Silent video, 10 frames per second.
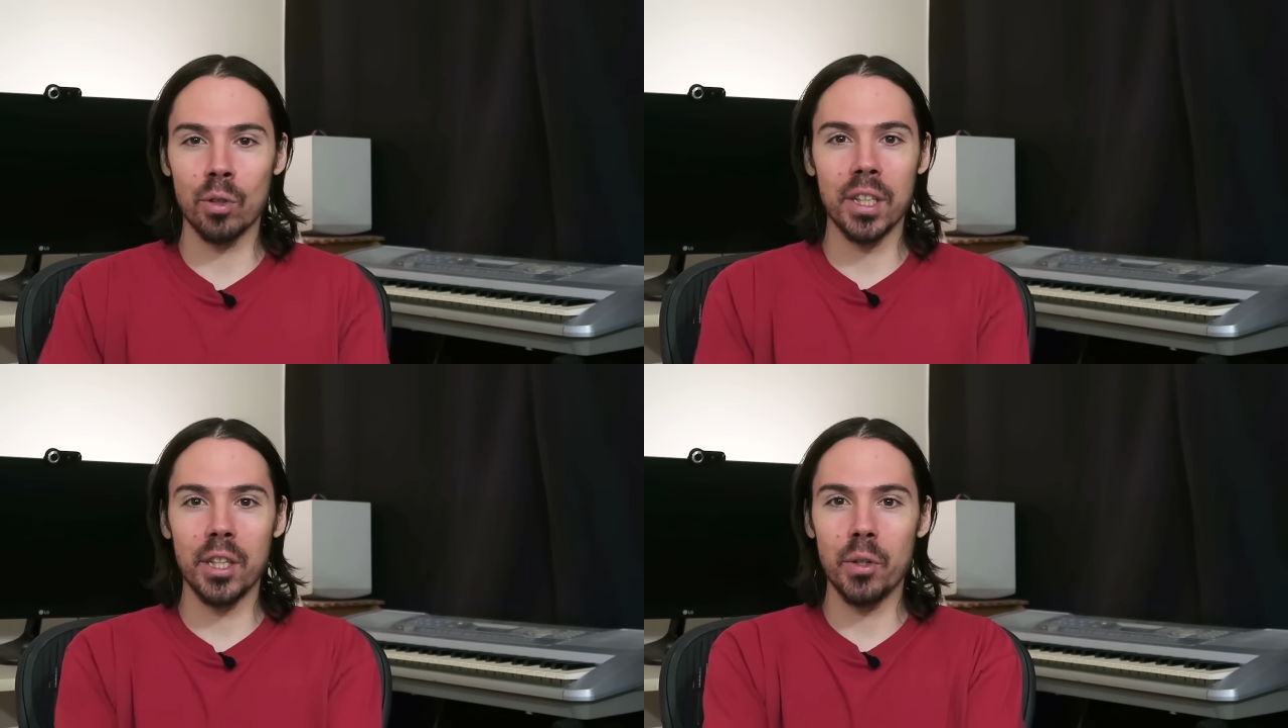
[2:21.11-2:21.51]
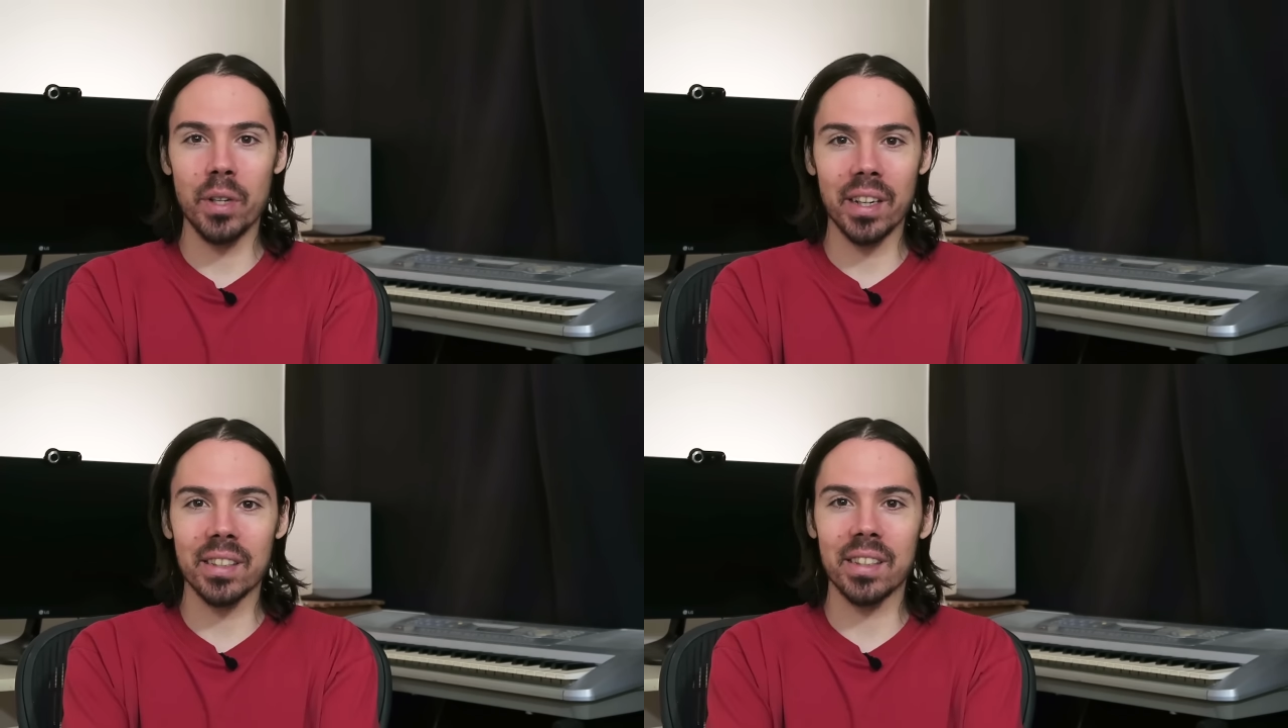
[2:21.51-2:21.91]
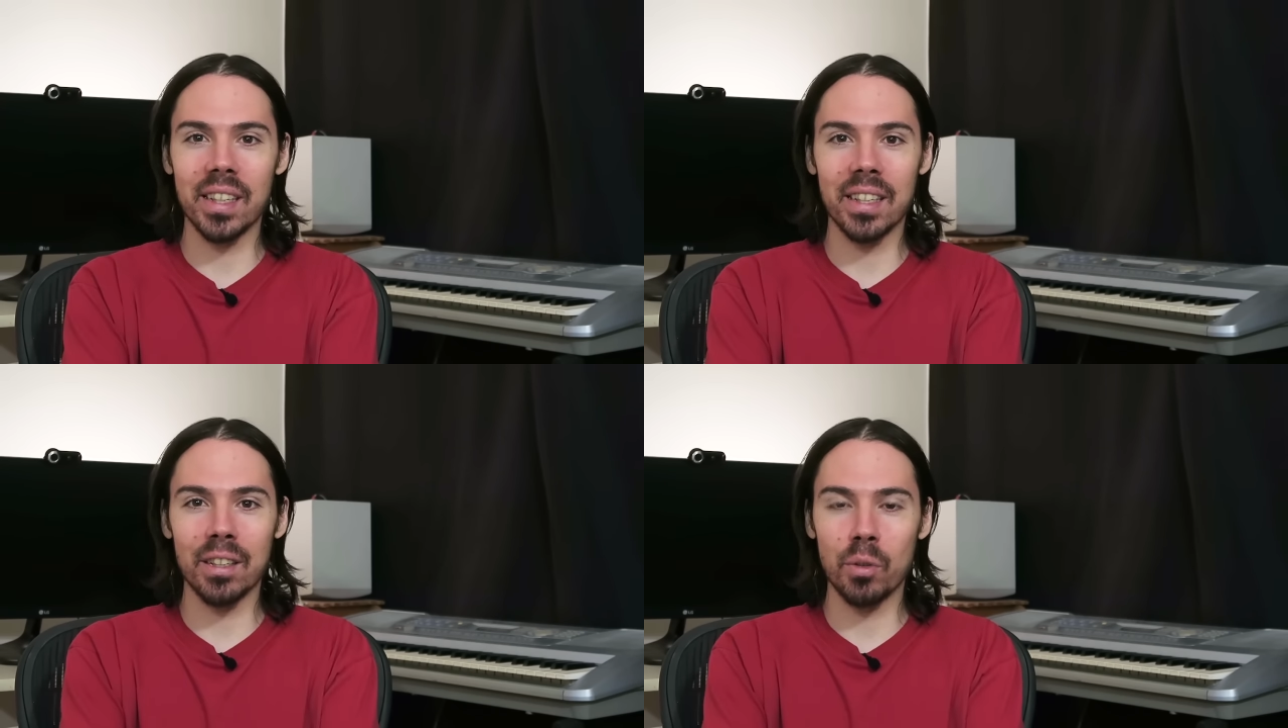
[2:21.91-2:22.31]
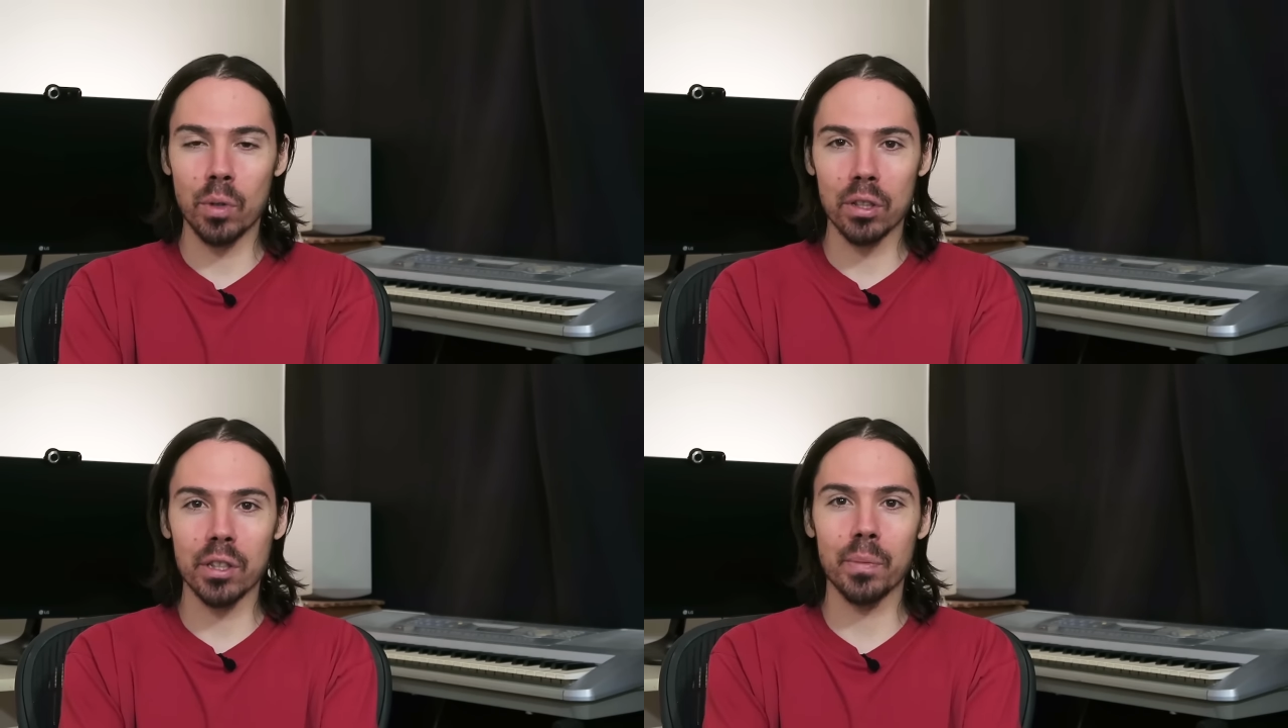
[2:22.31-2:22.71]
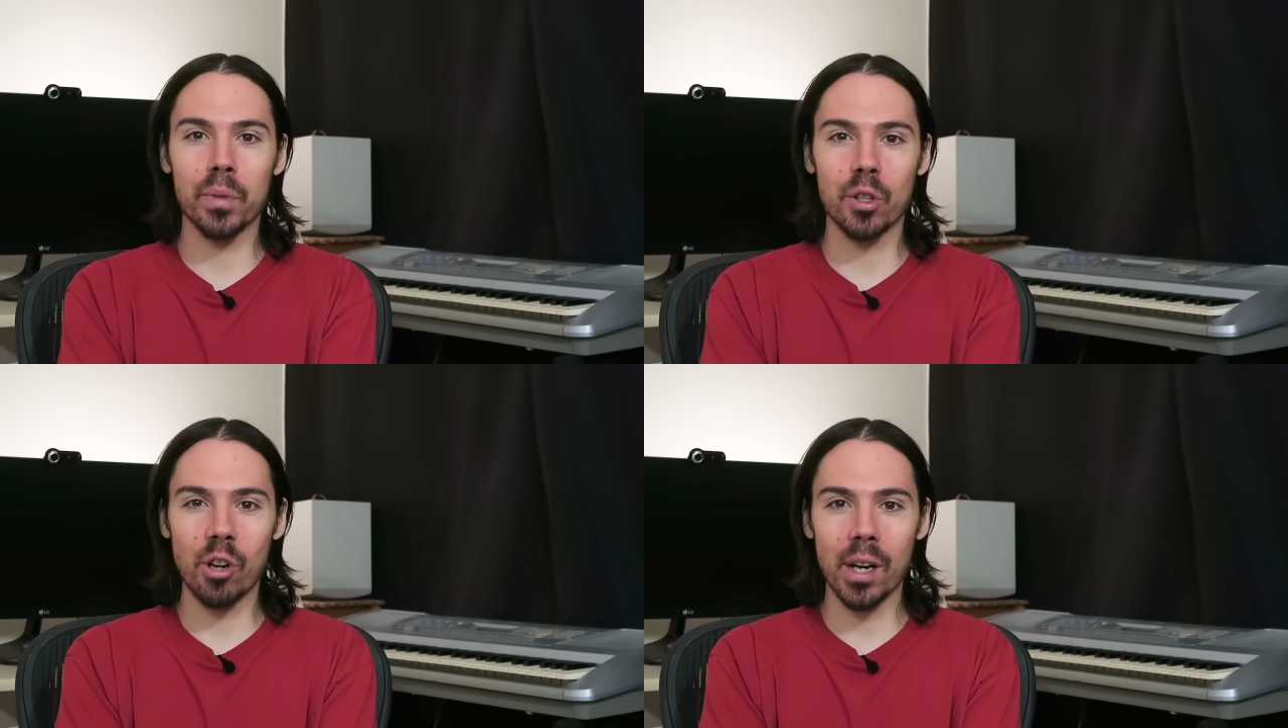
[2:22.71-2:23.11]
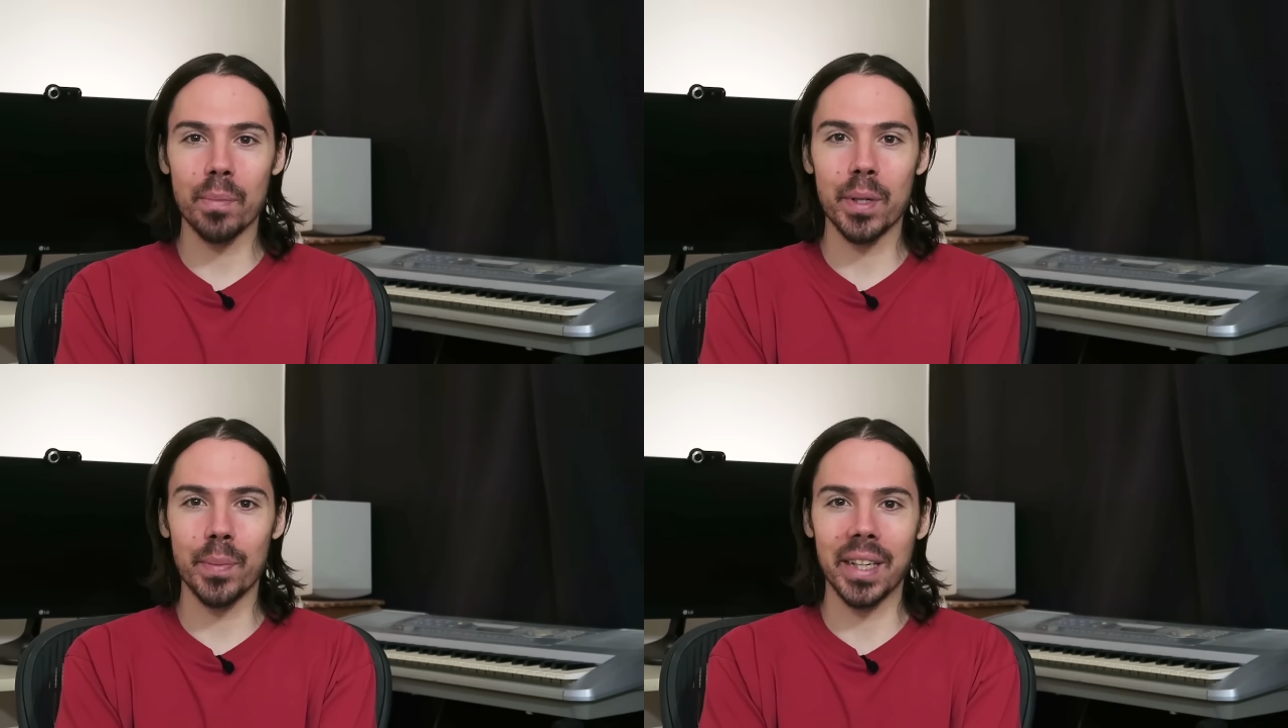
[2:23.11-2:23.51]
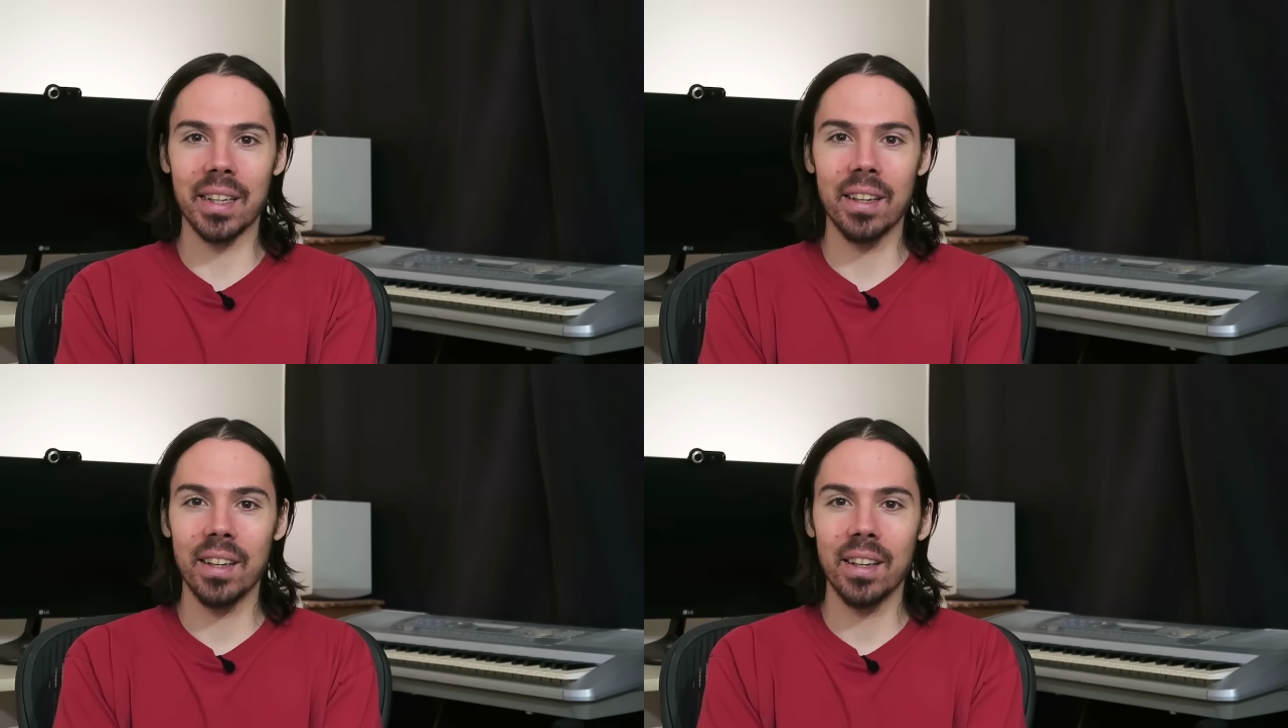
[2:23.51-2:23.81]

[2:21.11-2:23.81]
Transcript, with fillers: Only you guys see it who are subscribed to me.